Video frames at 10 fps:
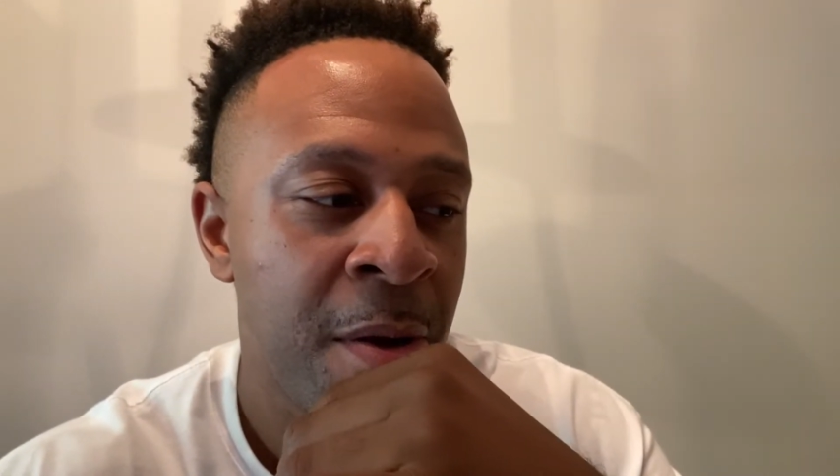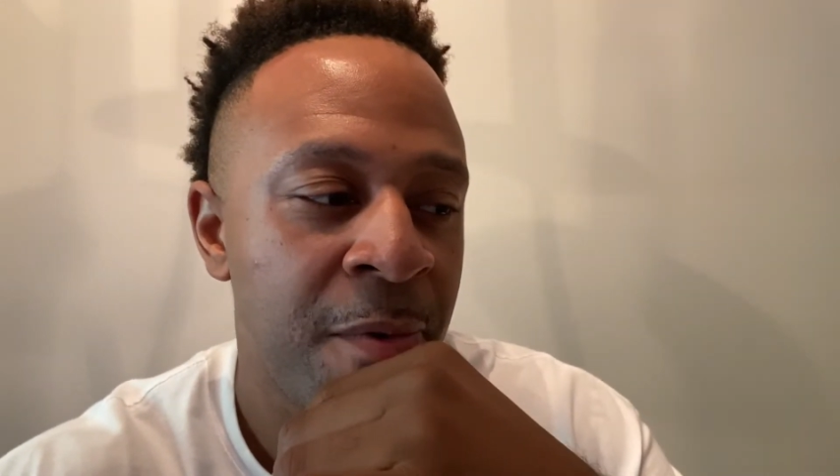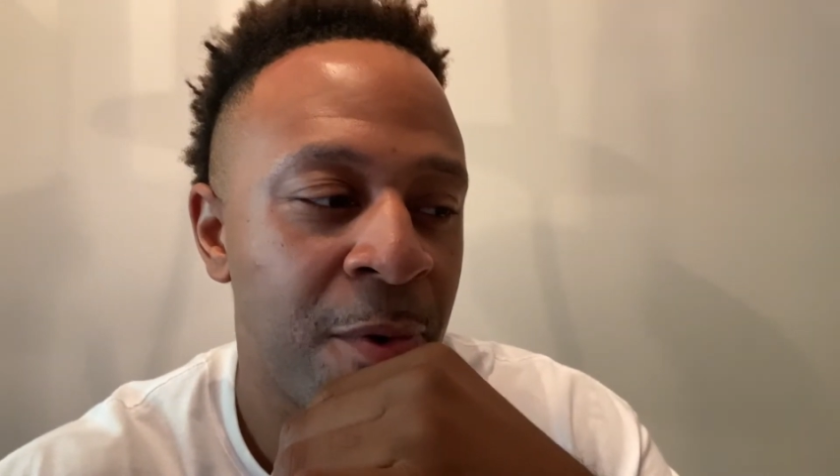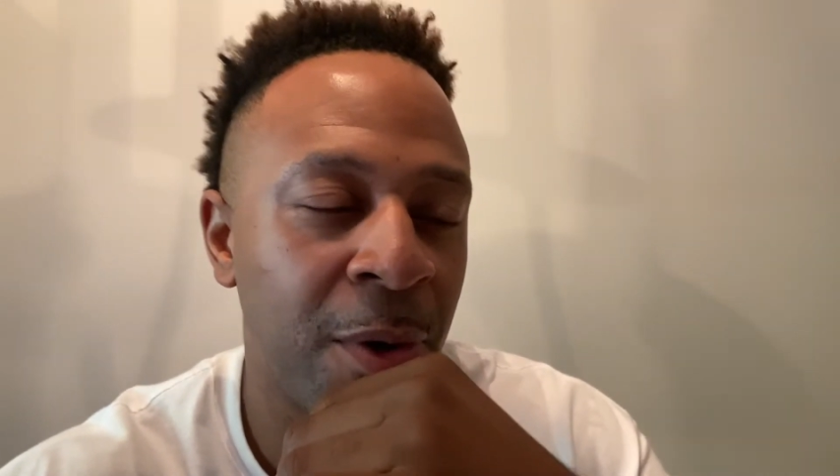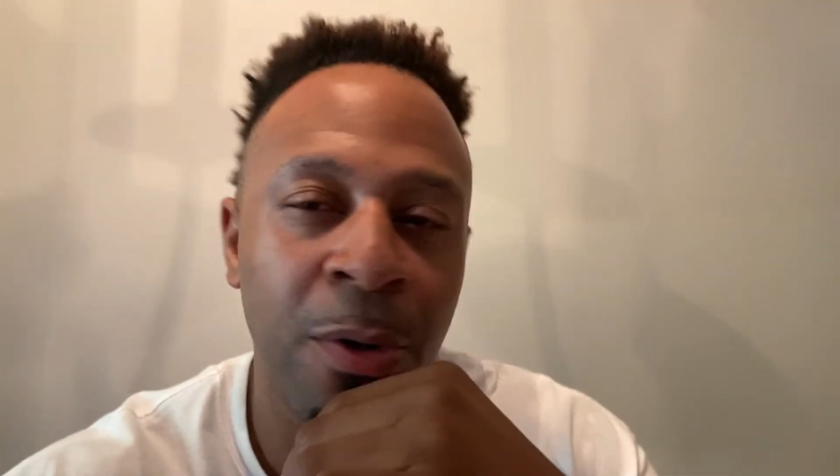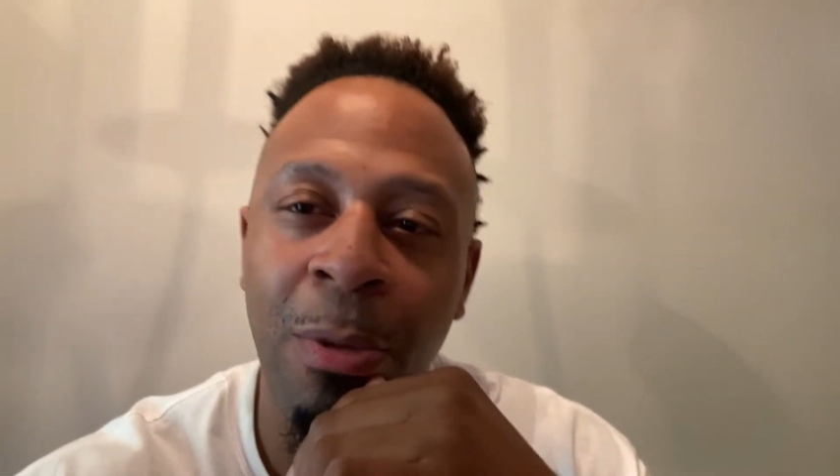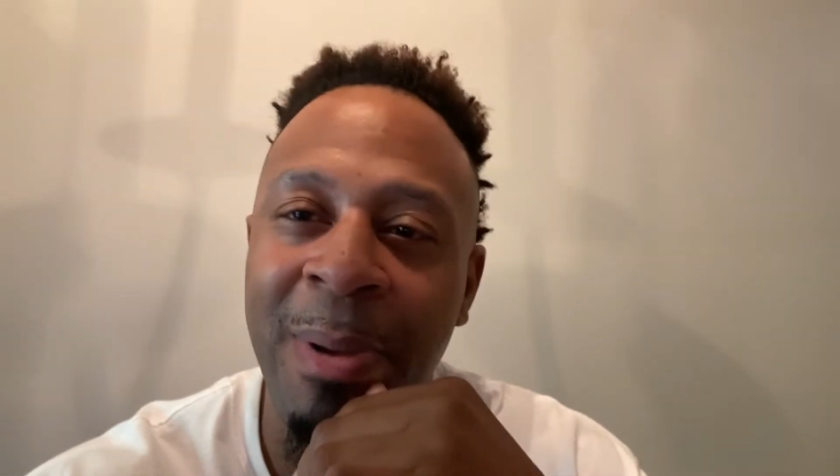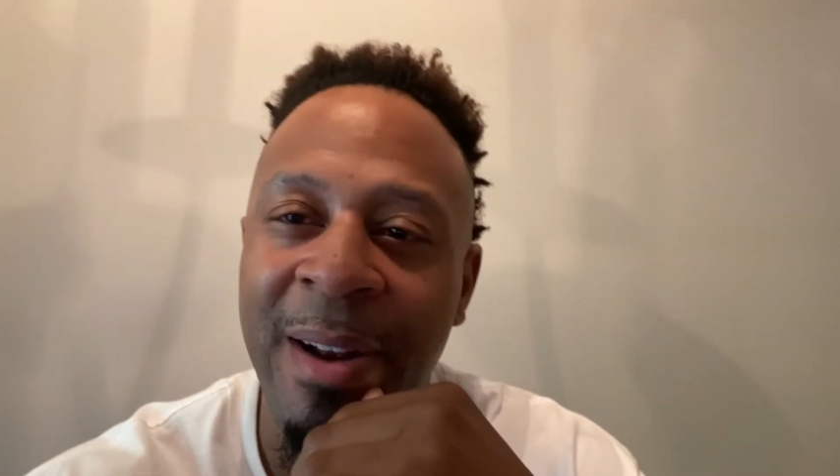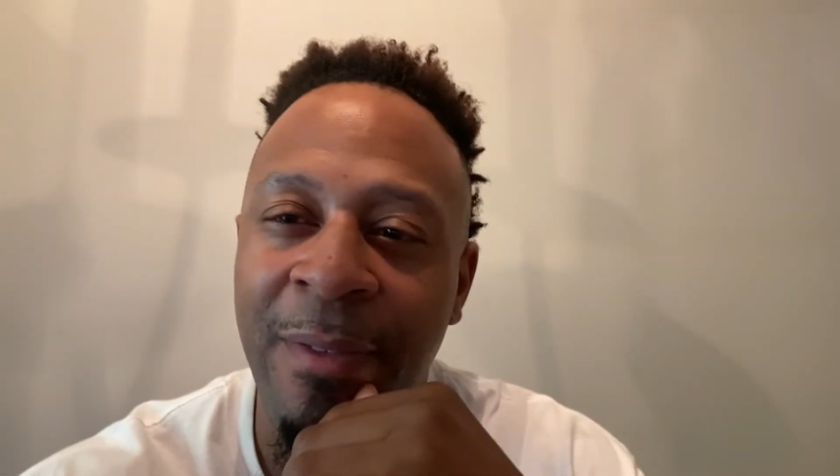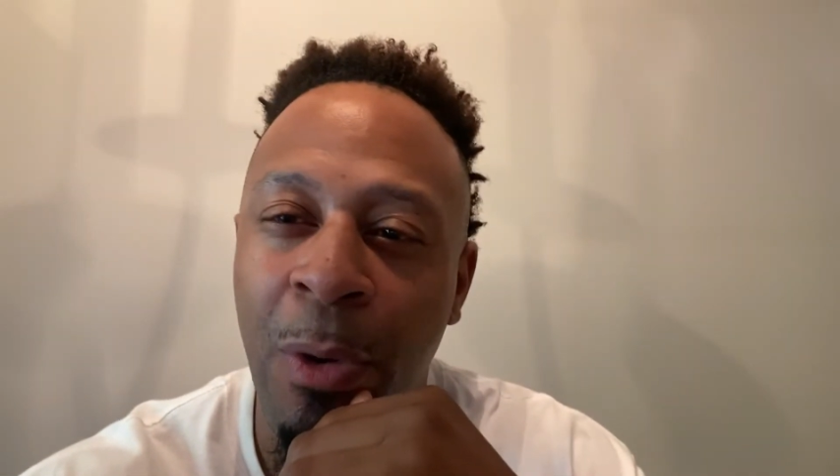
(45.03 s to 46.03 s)
for a little
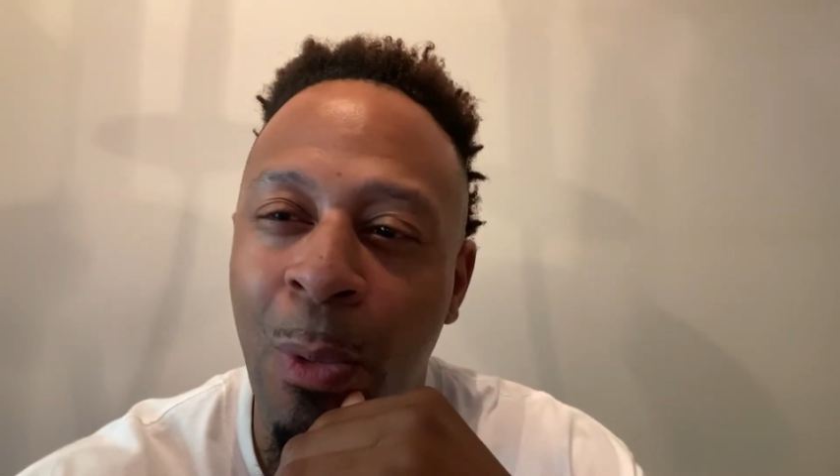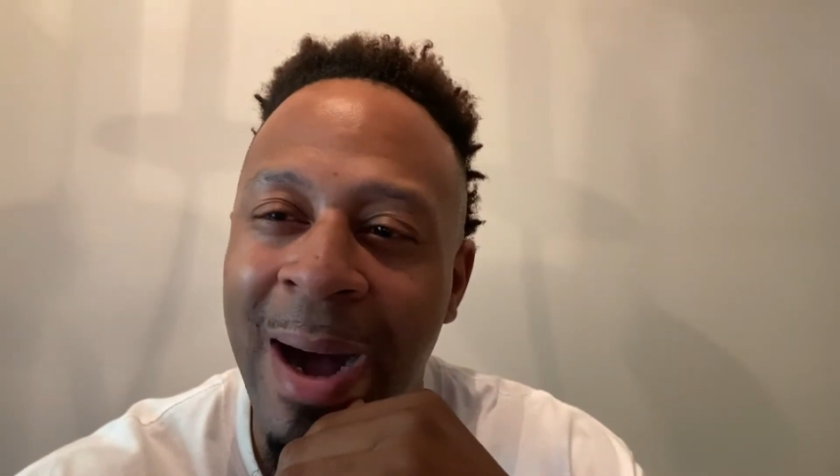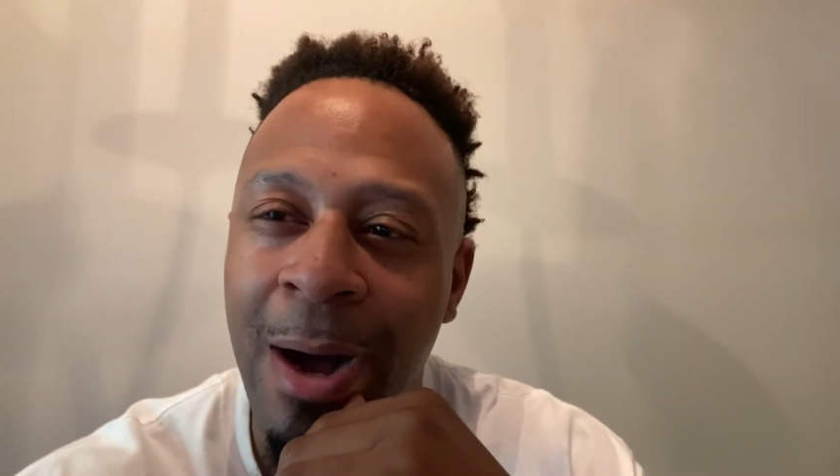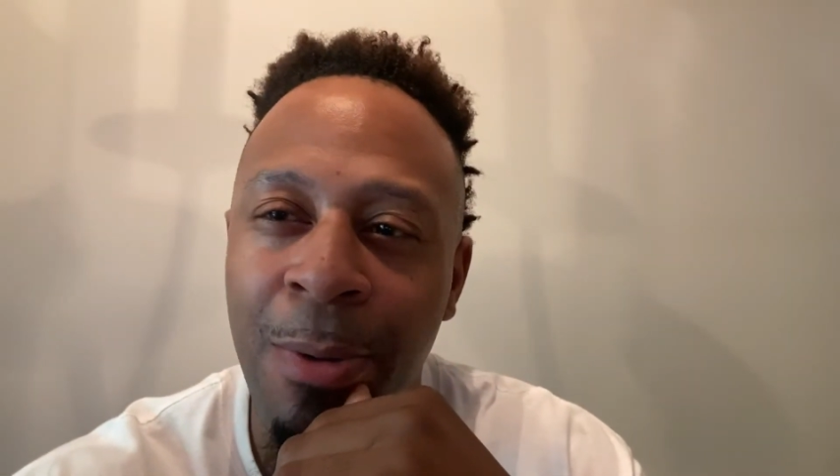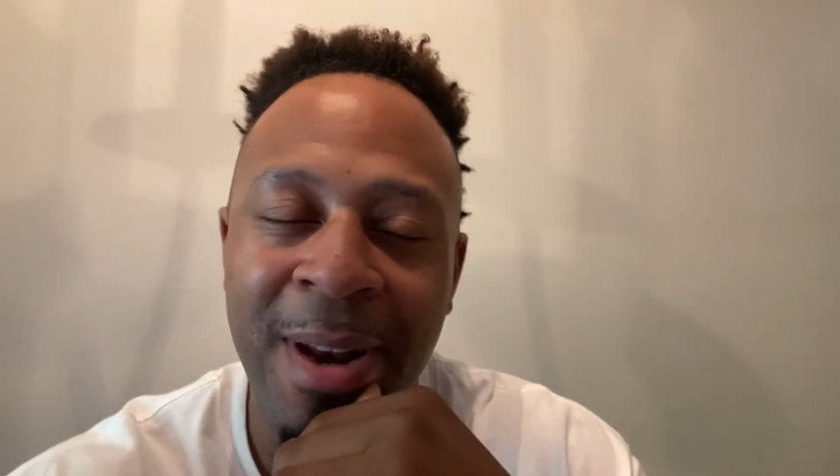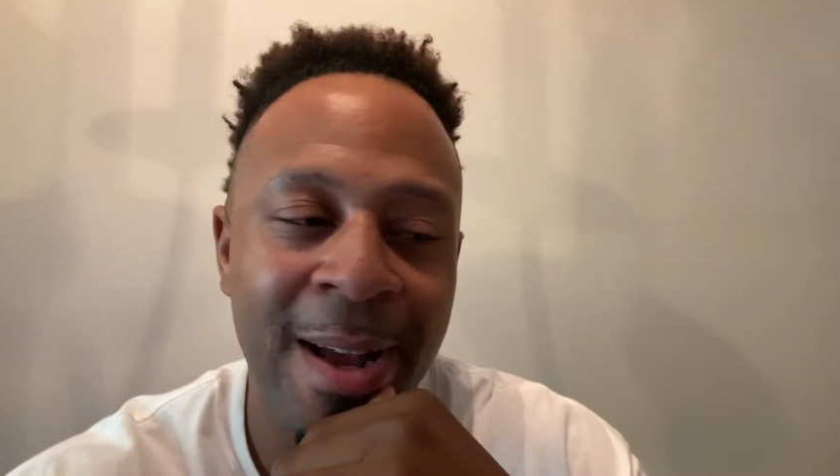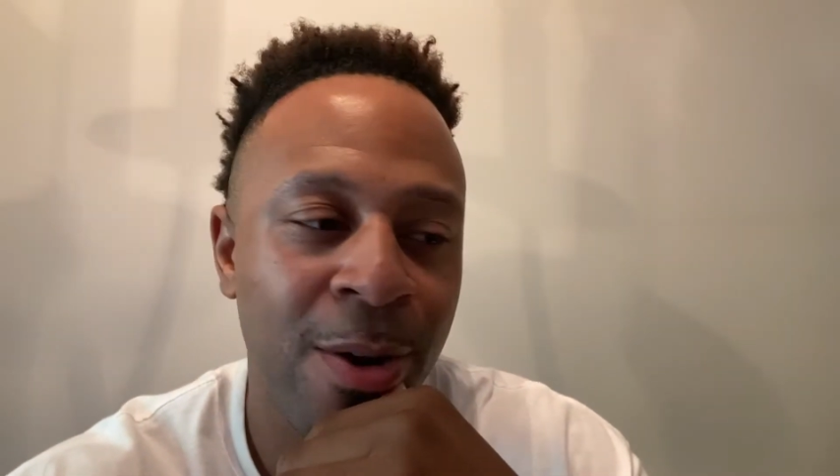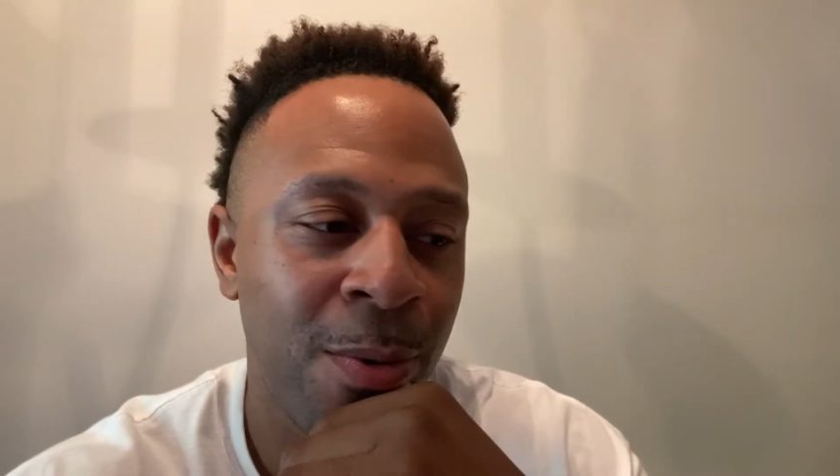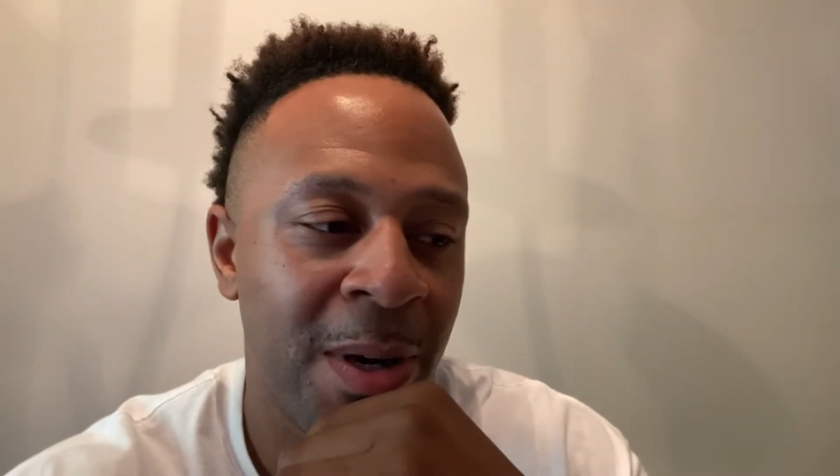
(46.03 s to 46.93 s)
bit of a while now,